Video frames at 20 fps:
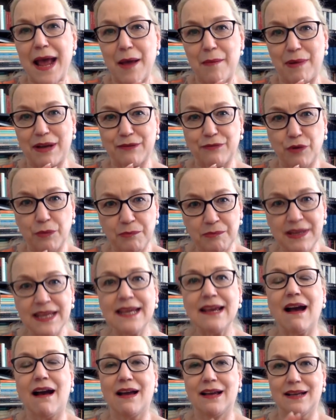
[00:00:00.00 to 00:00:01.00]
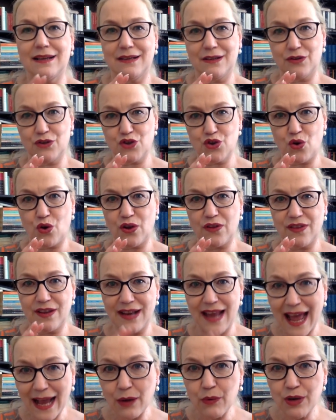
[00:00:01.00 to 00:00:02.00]
But for me, I can enjoy the
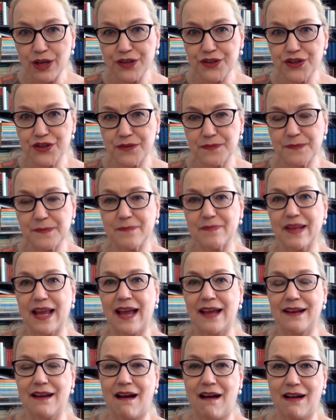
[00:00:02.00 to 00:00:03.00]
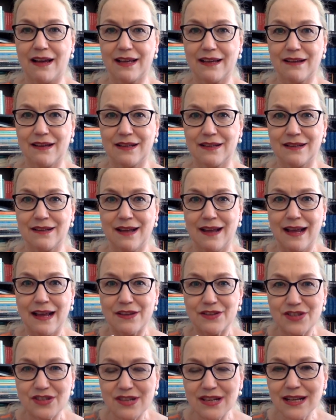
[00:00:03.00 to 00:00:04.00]
language, and I can
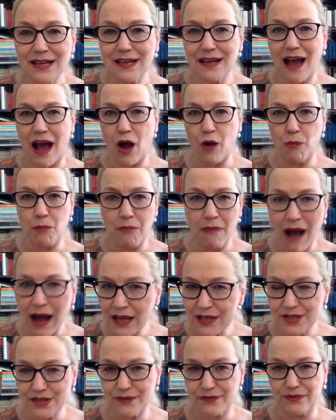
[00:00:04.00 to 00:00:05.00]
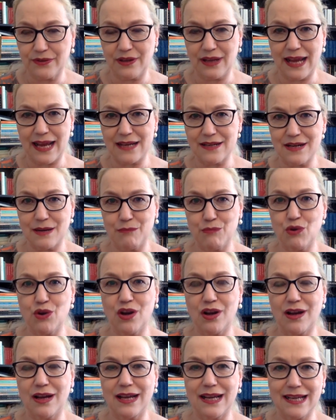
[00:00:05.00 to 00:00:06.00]
see how masterful Hertha
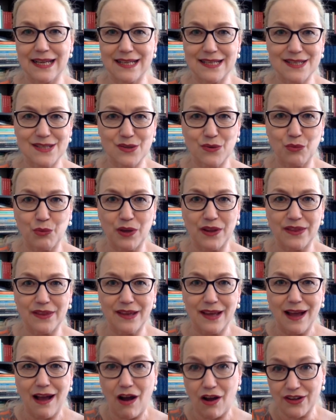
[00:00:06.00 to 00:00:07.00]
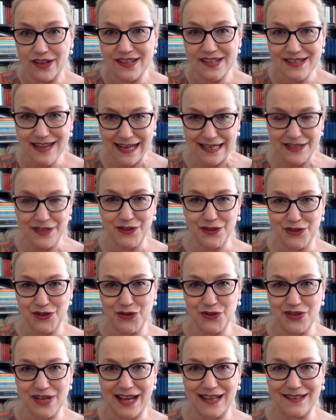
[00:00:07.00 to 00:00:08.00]
Müller is with on a
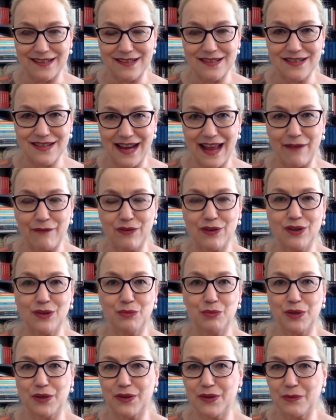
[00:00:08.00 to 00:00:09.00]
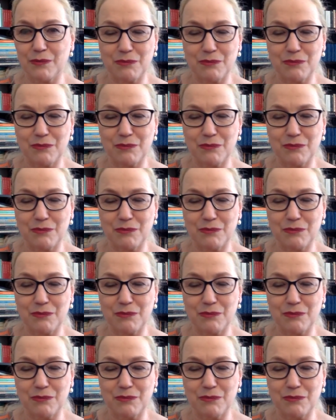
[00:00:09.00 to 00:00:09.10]
sentence-to-sentence level with